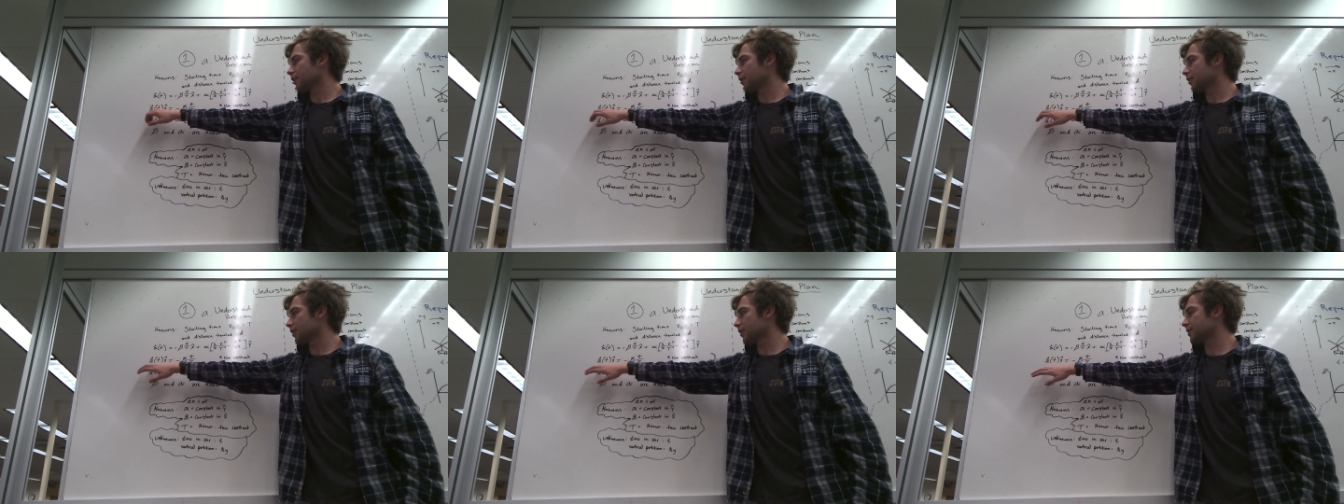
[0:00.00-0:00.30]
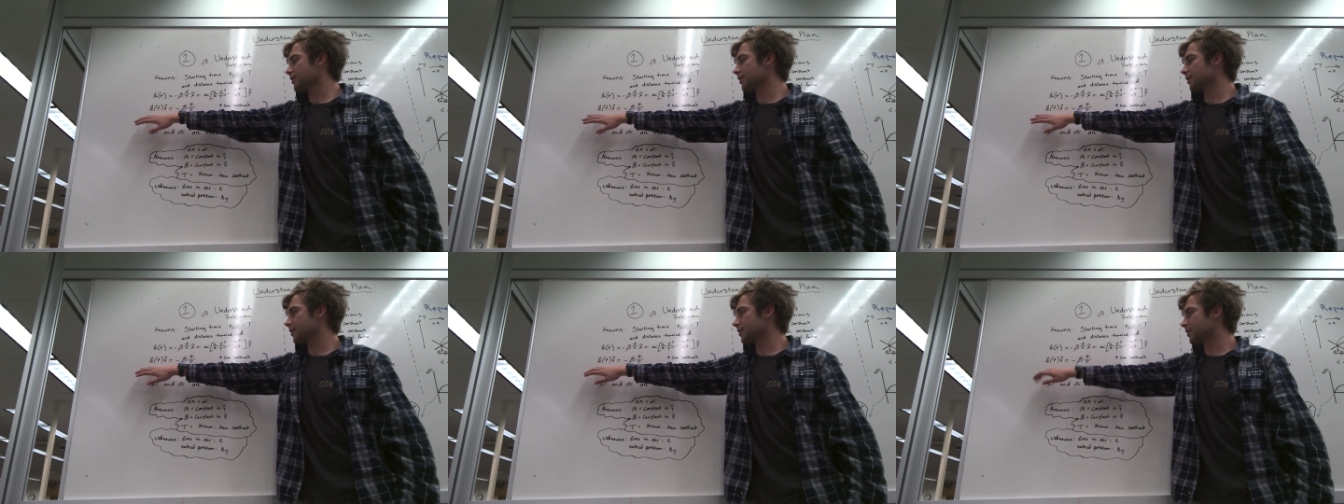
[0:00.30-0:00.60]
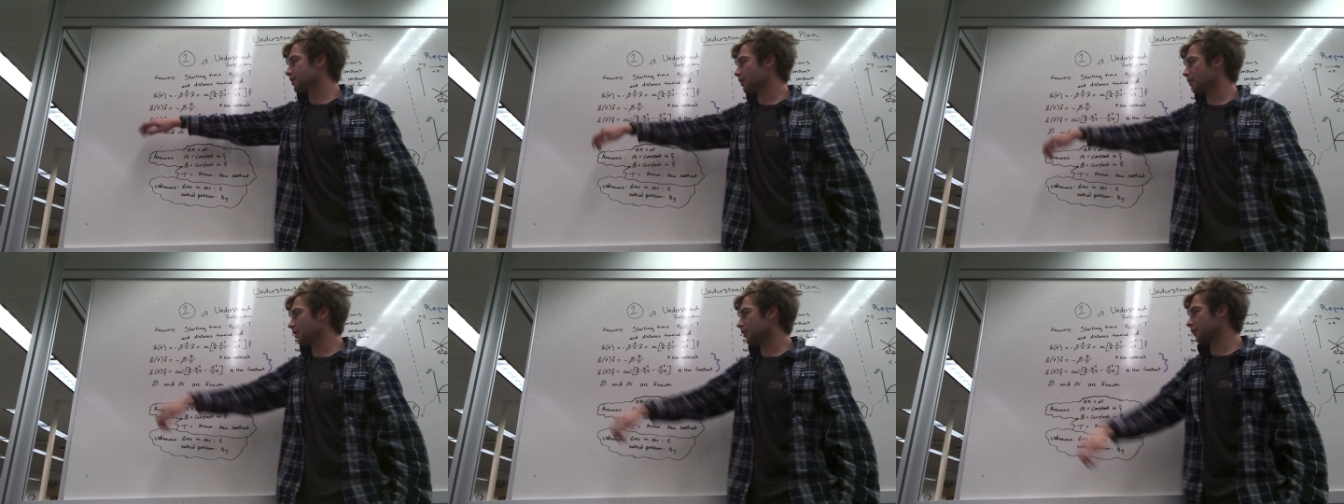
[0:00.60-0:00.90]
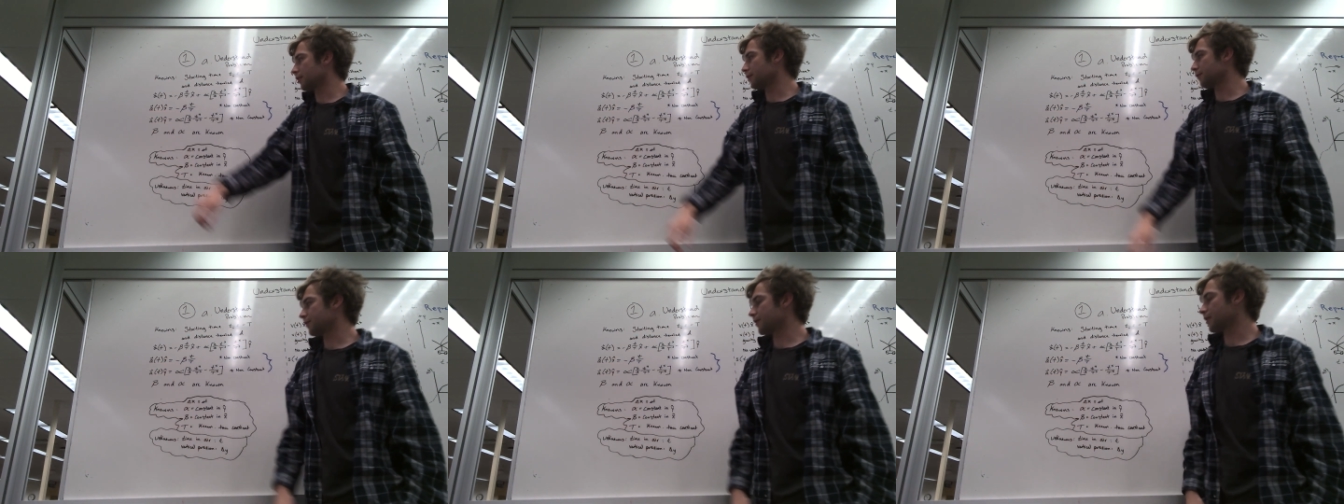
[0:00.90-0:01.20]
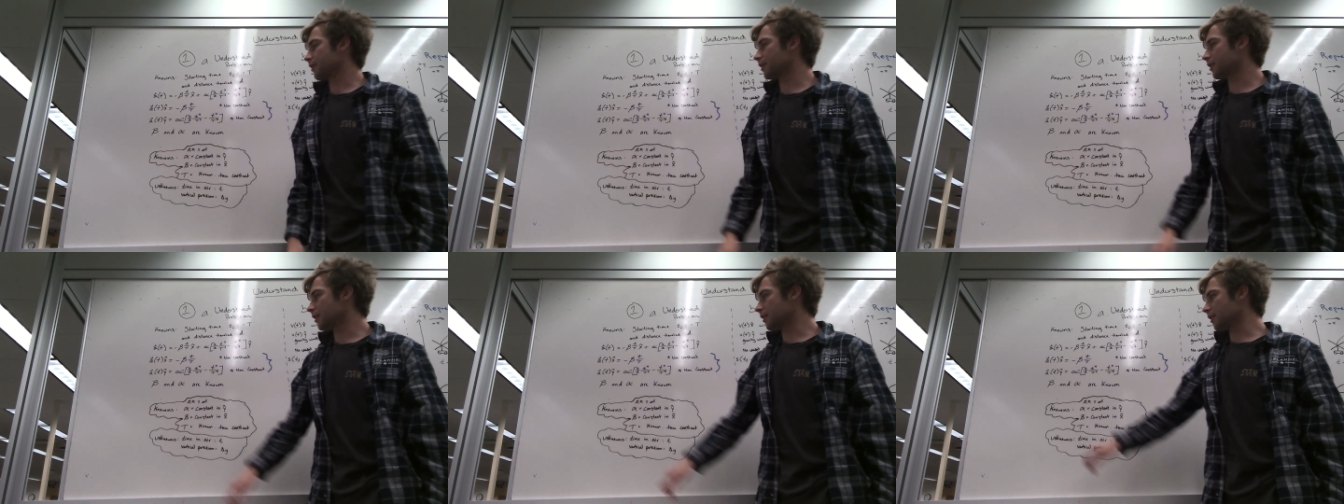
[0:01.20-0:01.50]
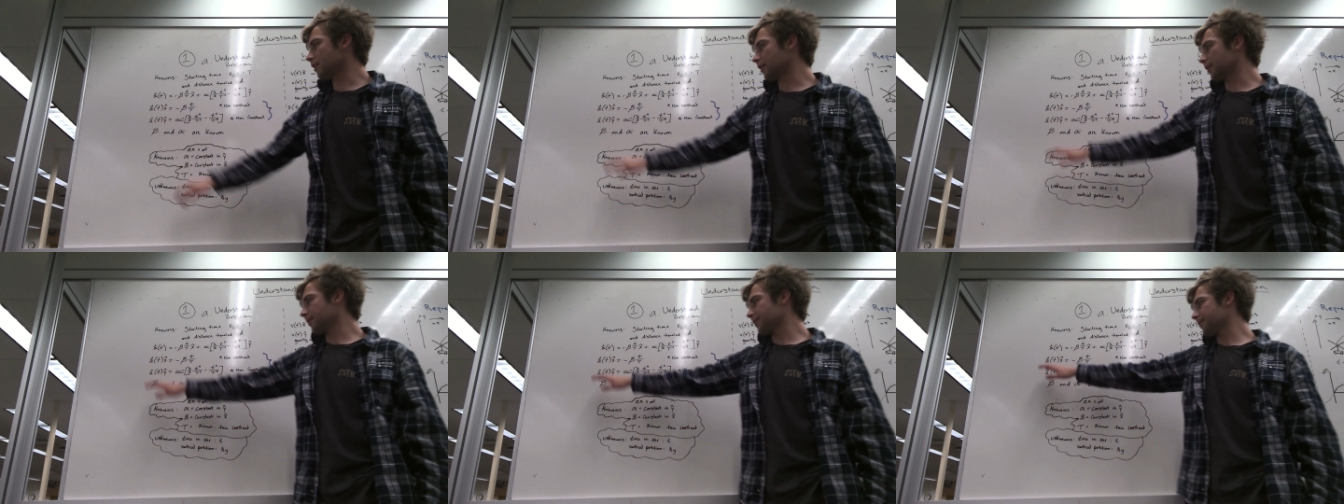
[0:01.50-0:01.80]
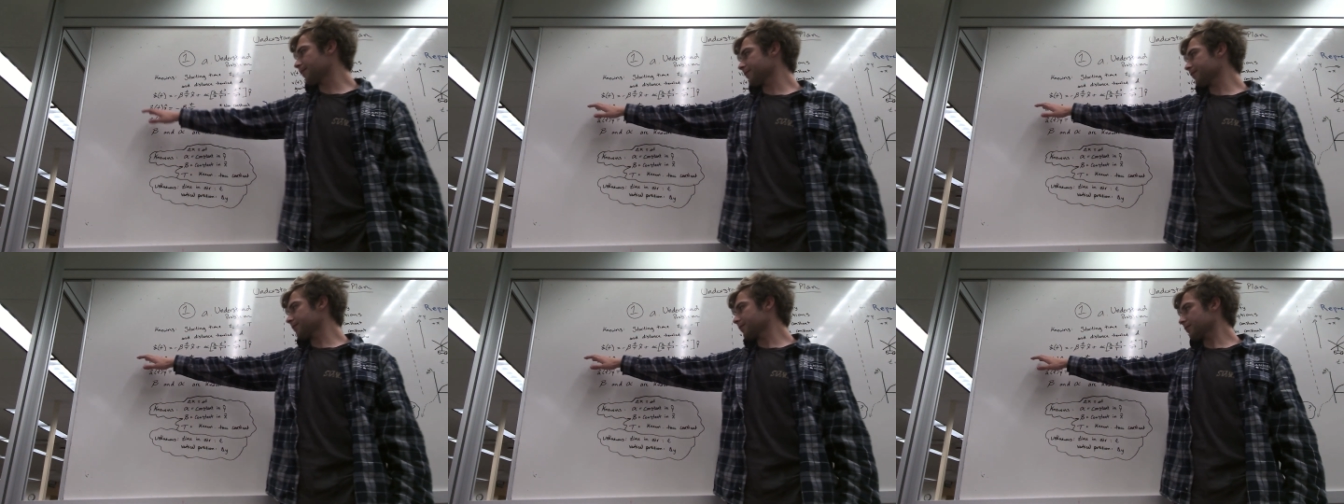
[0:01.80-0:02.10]
consists of the
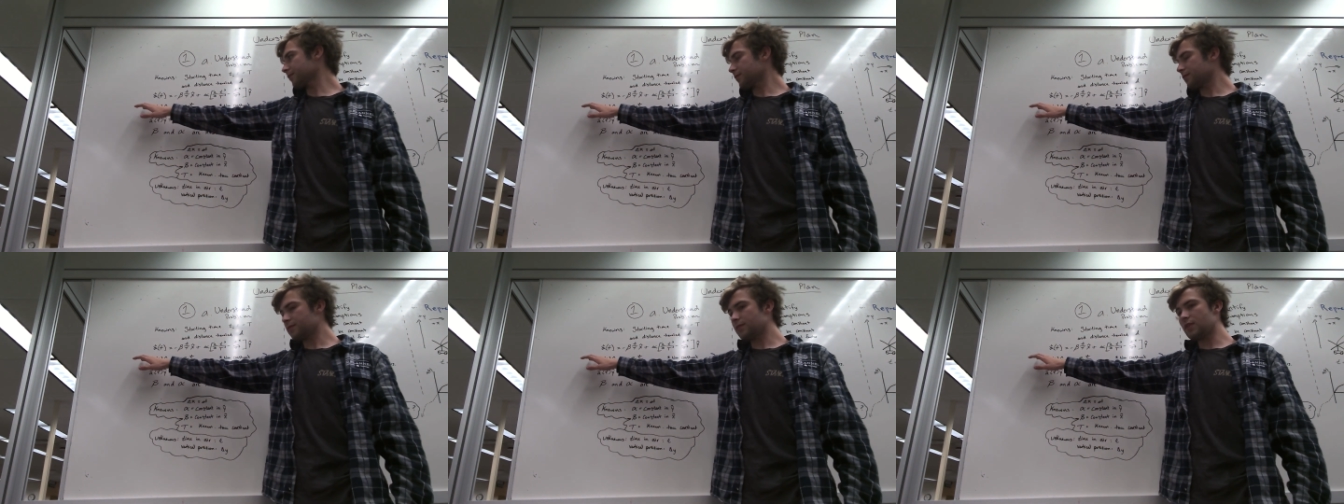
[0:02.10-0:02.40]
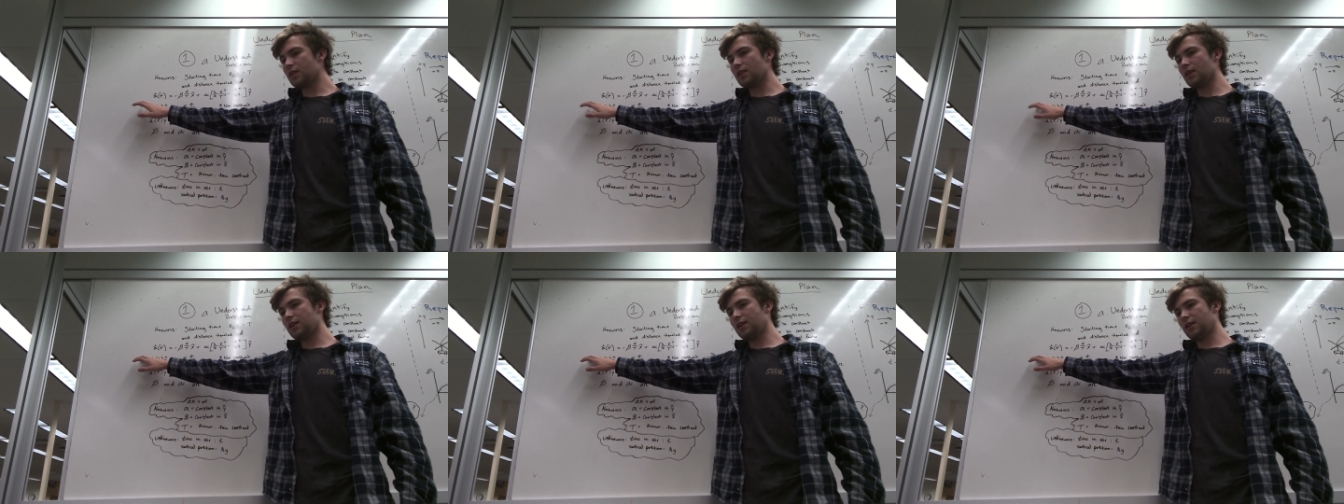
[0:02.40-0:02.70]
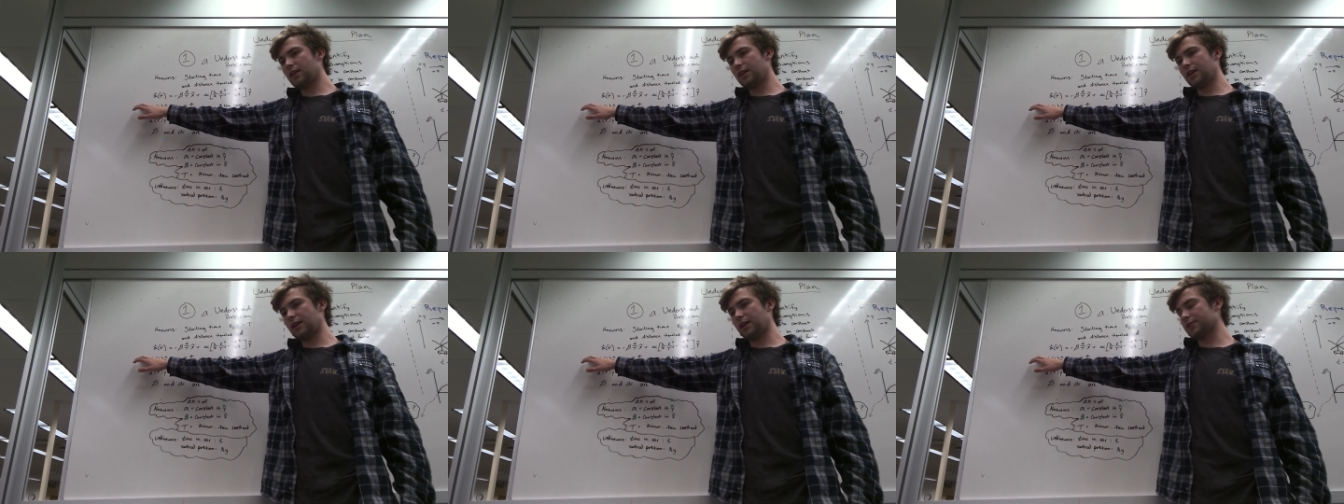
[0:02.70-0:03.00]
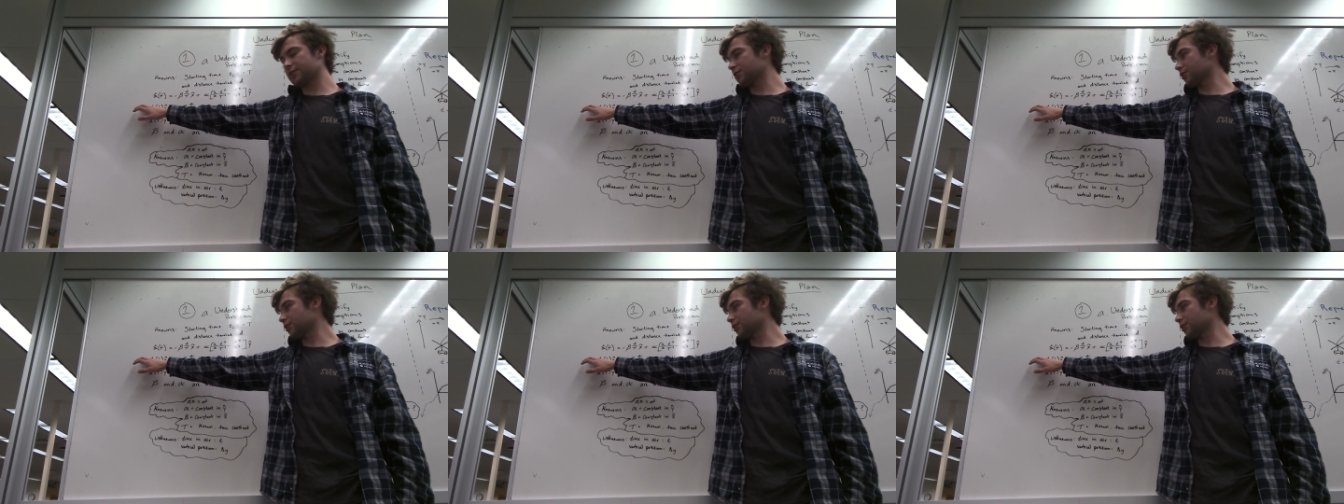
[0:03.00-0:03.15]
x